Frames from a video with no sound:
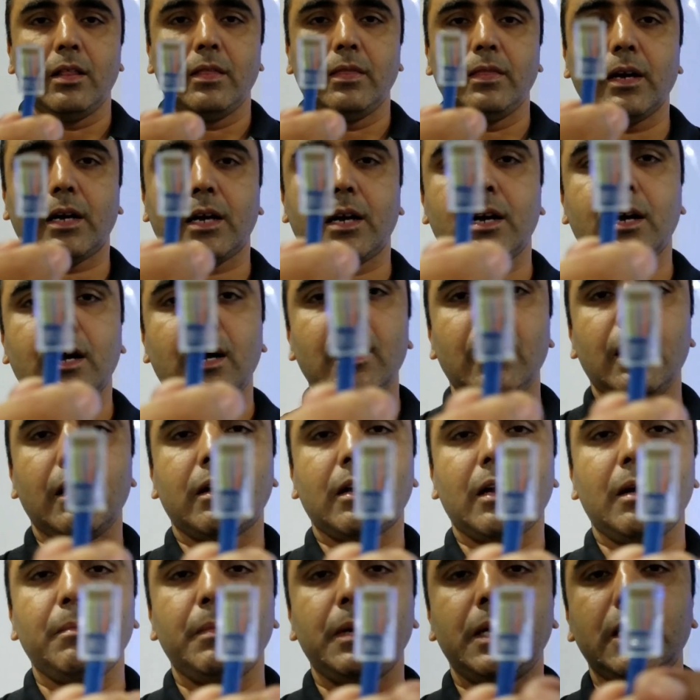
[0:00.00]
the color
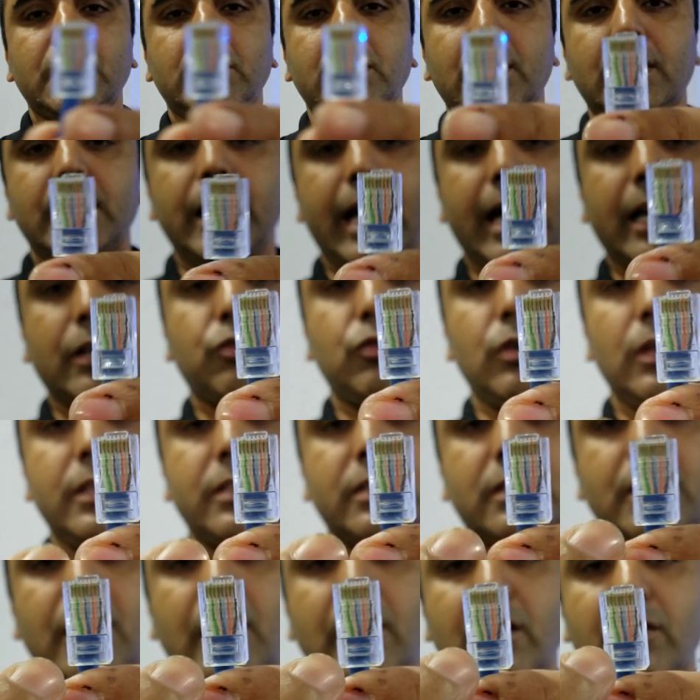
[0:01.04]
combination actually
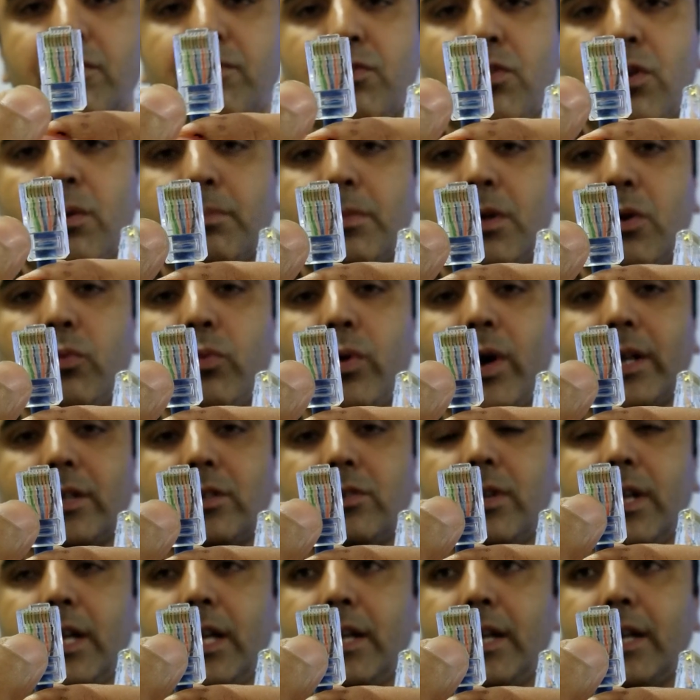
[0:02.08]
starting from the
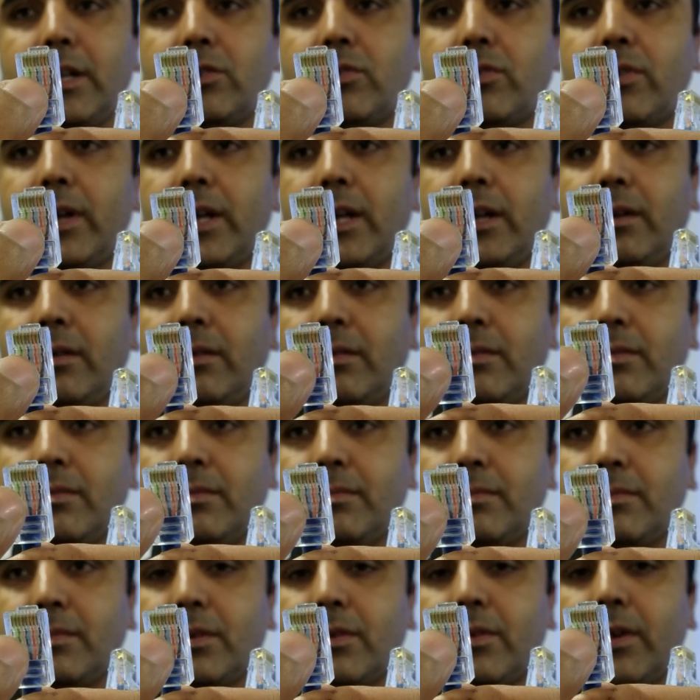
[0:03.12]
white green and
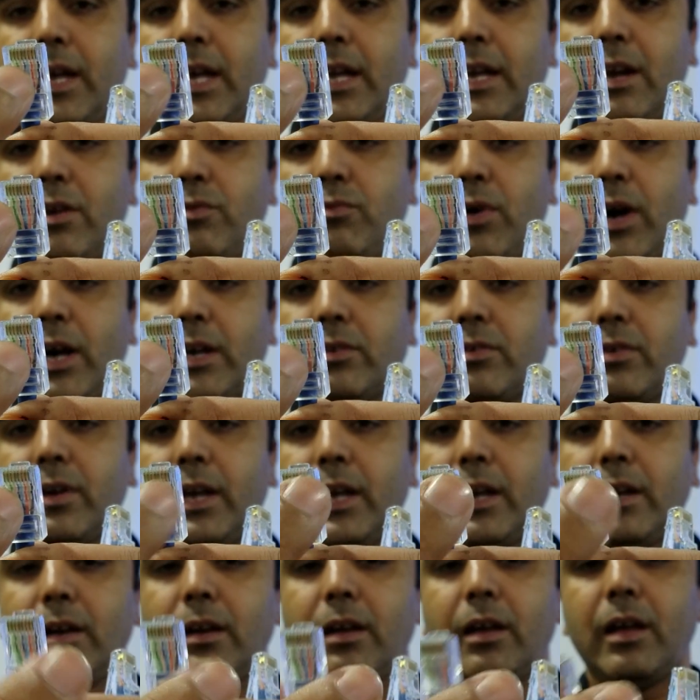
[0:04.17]
green and white
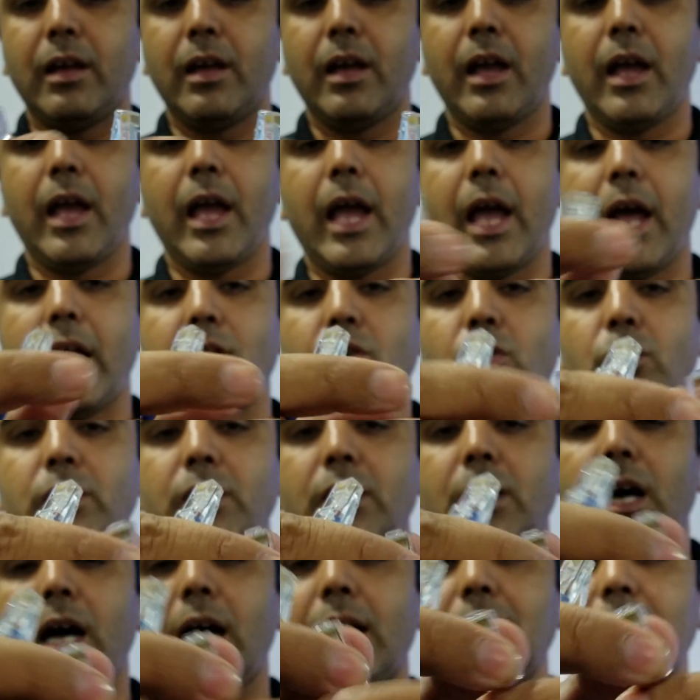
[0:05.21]
green, and on
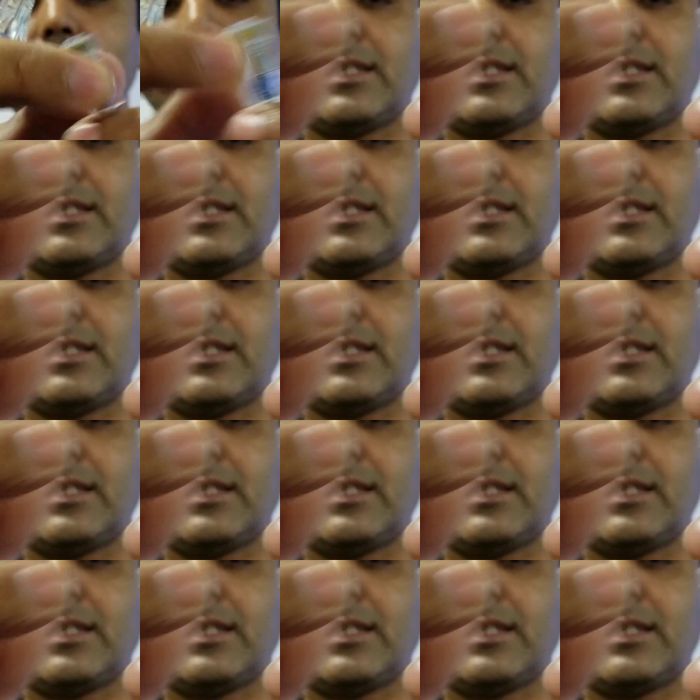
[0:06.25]
the other